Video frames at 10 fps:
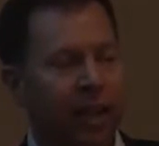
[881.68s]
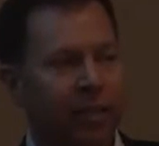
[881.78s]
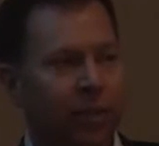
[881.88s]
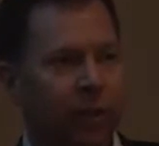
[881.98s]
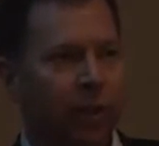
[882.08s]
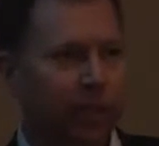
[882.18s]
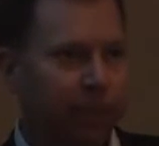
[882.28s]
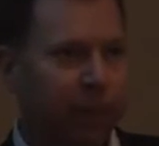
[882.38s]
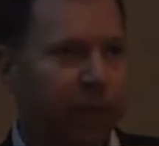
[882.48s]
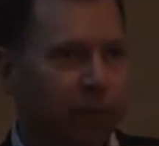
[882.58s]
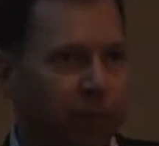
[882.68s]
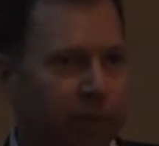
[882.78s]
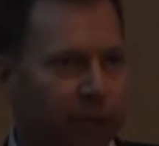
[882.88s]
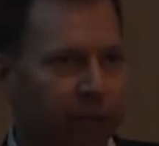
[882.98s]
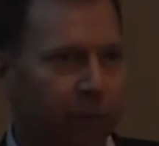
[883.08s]
And so good experience with the
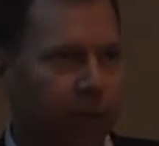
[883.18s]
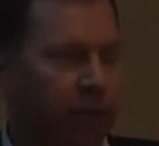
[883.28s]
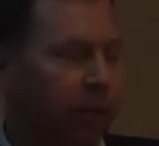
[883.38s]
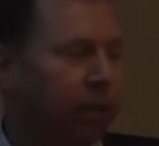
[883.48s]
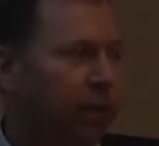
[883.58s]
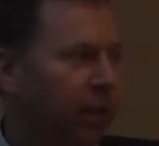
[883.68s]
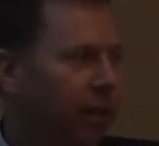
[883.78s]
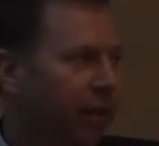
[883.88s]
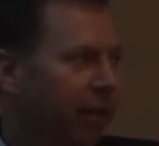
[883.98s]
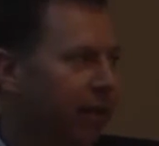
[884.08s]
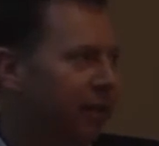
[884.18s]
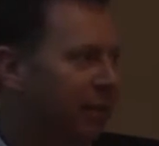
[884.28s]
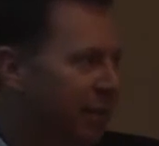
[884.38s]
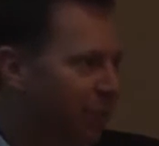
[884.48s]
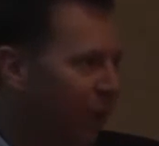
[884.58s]
software.
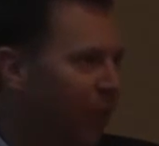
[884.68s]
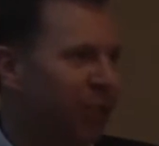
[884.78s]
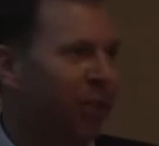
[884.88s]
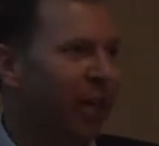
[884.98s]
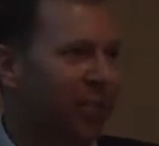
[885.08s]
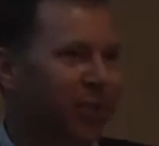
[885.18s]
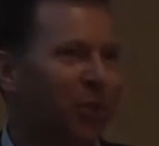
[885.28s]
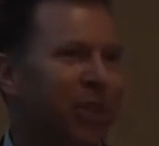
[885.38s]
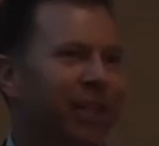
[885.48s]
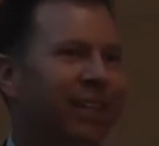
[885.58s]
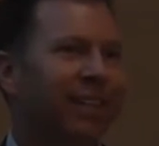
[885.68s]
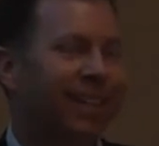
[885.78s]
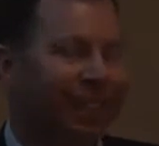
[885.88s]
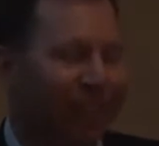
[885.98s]
Uh, it's great what you guys are doing.